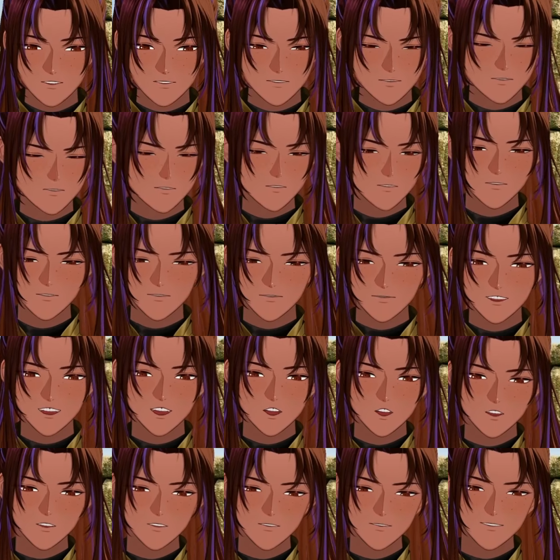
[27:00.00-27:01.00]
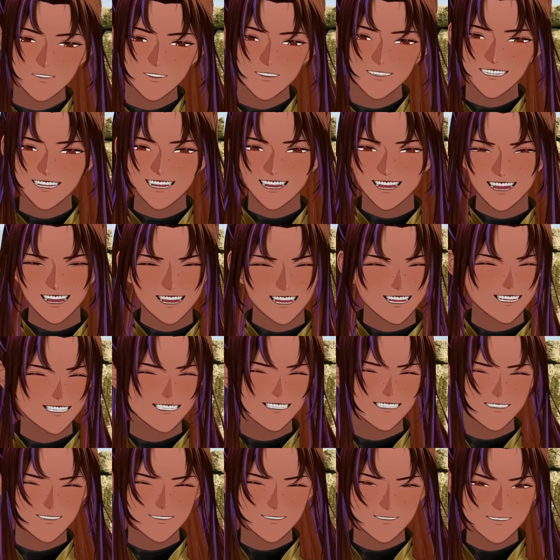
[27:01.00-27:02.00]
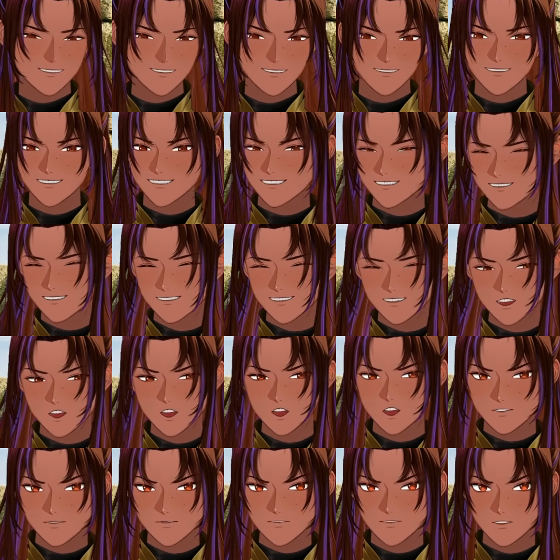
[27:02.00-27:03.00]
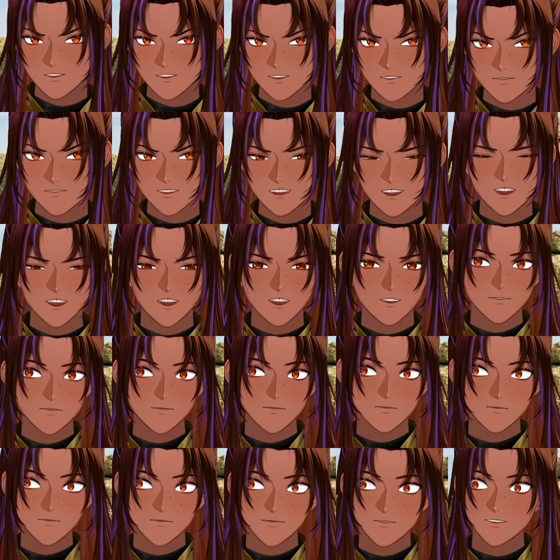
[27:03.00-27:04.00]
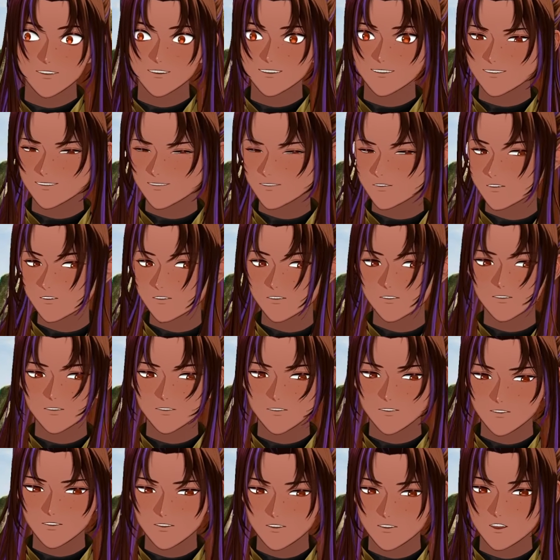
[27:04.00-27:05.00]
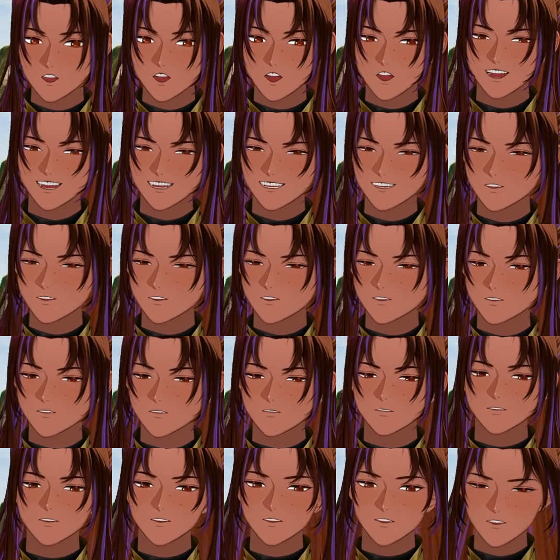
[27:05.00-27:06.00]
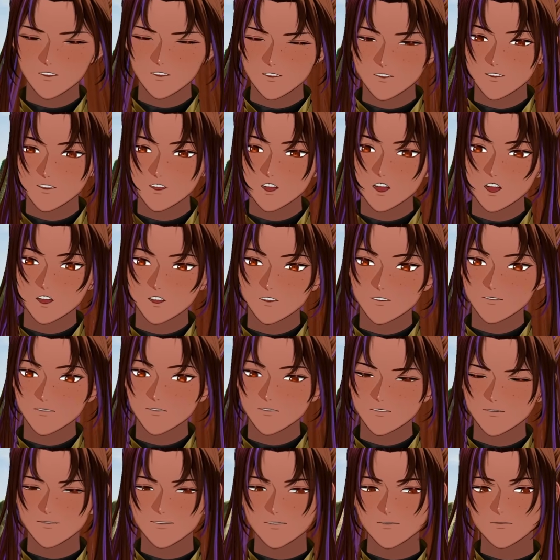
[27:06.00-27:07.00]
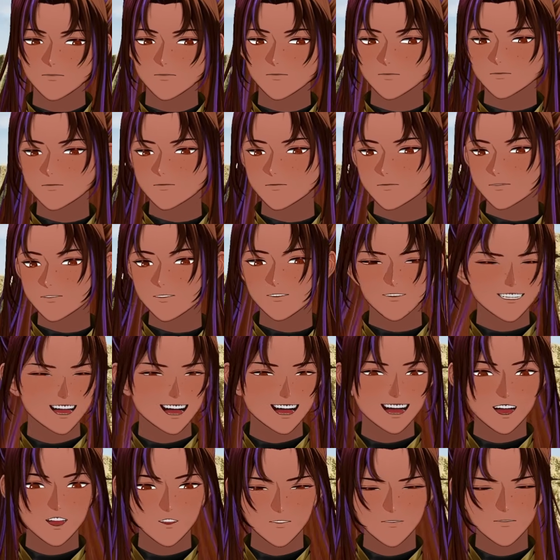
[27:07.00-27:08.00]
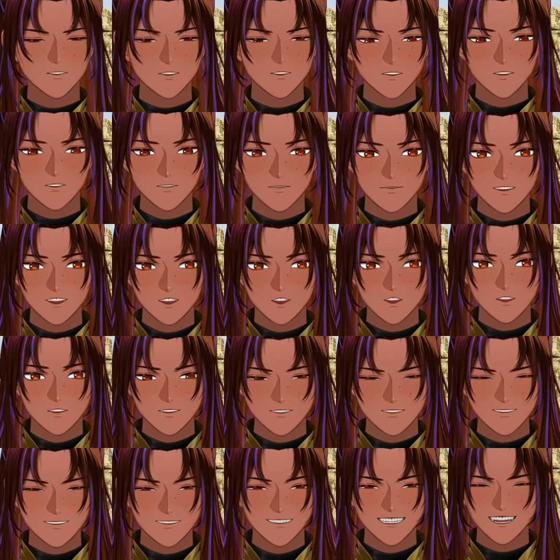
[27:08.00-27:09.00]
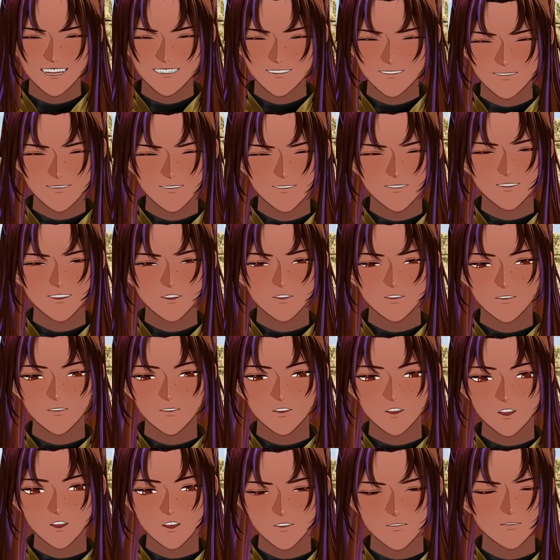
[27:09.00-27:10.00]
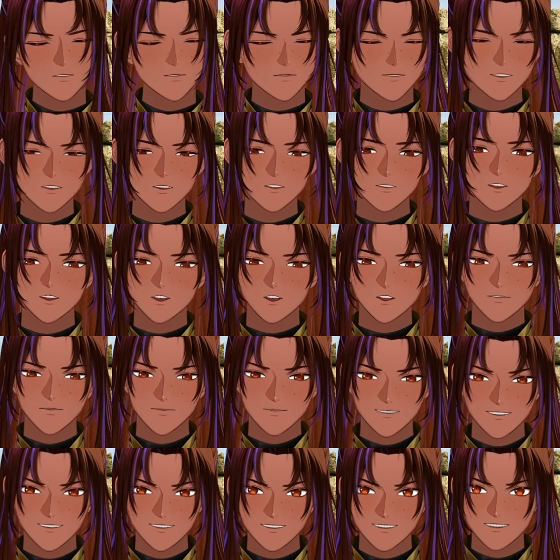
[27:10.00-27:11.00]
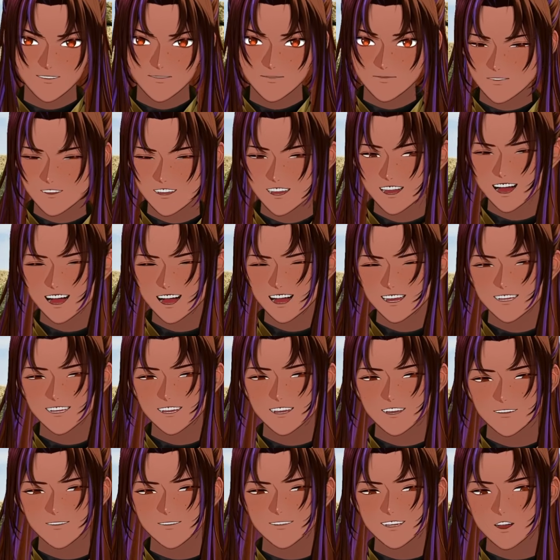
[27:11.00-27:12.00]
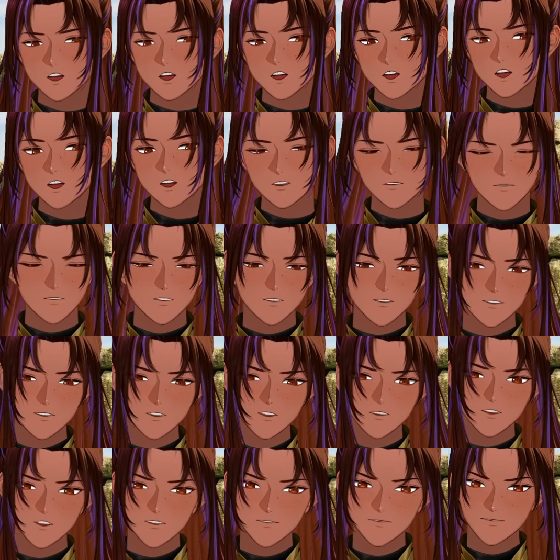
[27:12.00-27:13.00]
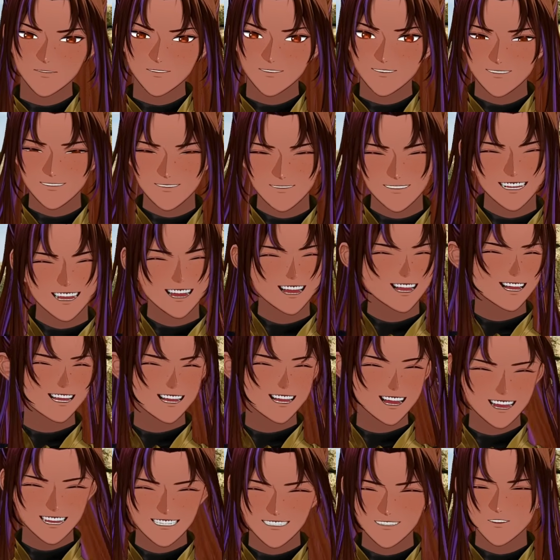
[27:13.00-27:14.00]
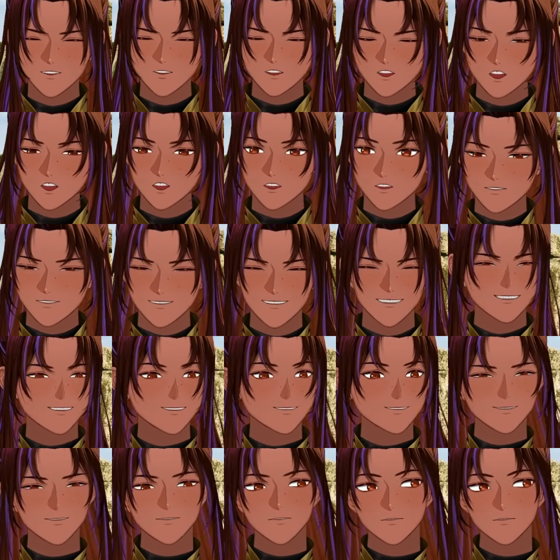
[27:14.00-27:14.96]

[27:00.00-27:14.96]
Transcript: to do some AoE. It exists. It's an option, but it's just not good enough to be that much better than casting Electric Arc for me to recommend it. And last, Runic Weapon. Yeah, I know it's